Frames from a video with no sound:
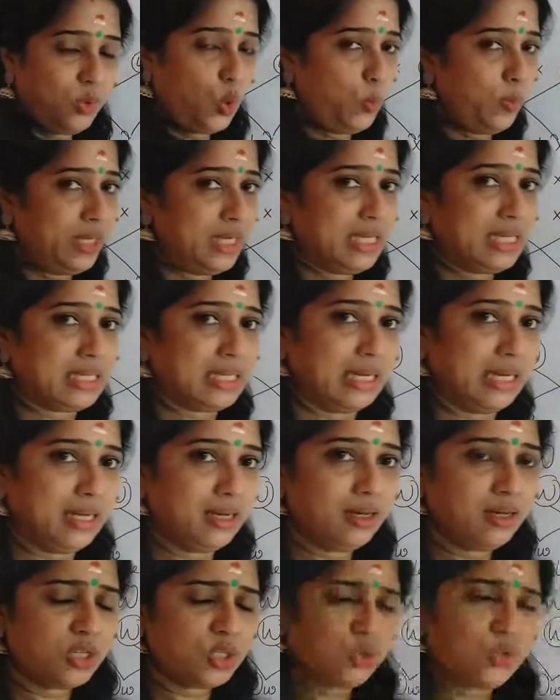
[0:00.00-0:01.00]
Hope it is
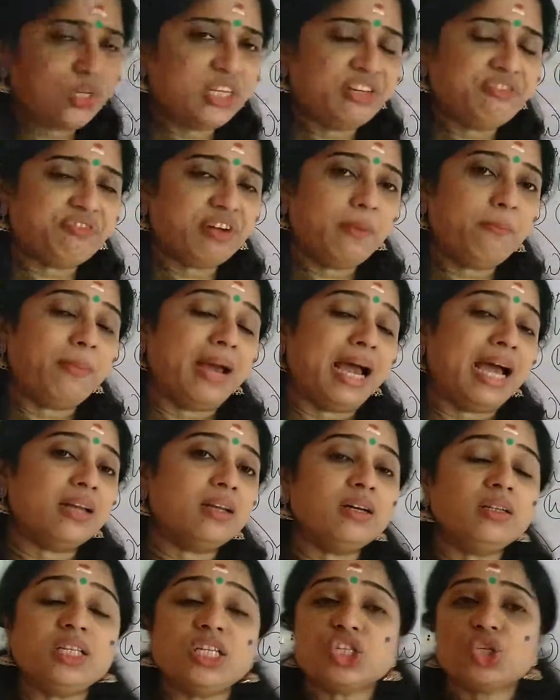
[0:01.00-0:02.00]
clear. So in different
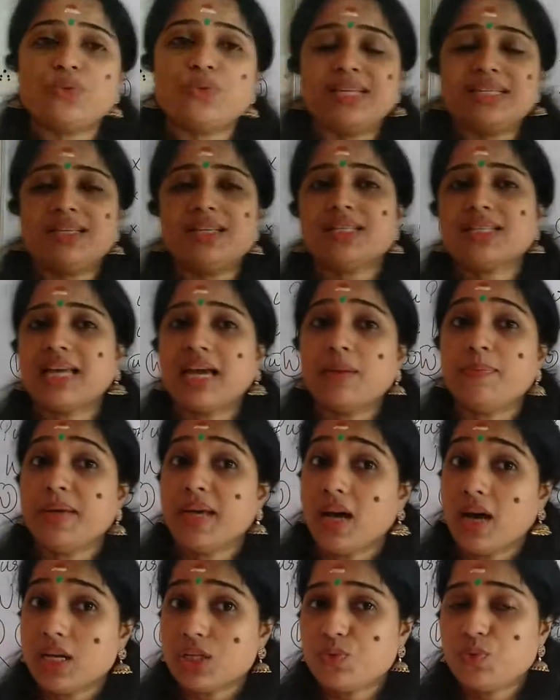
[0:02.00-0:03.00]
manner, these questions can
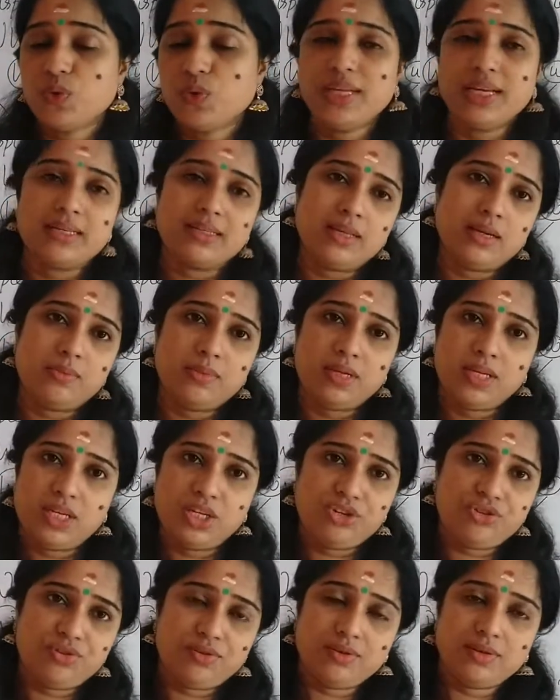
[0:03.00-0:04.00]
be asked for the
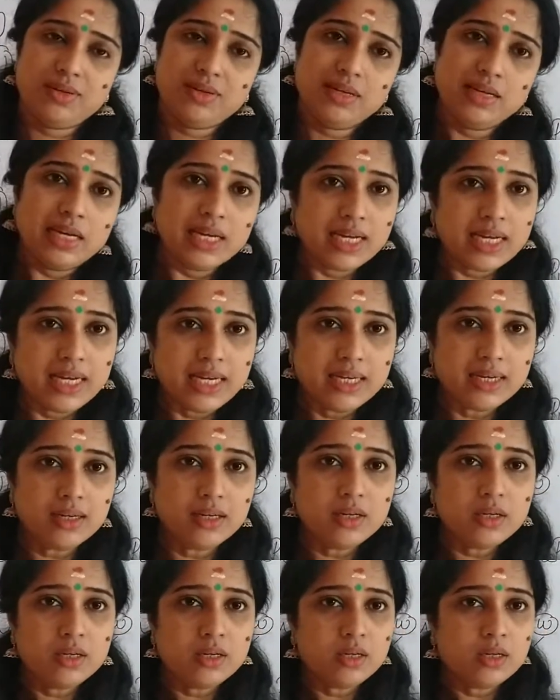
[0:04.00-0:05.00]
examination.
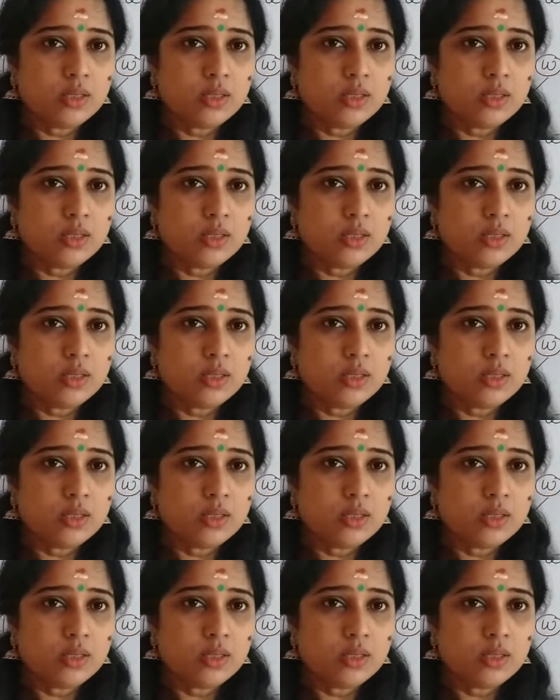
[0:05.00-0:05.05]
Clear?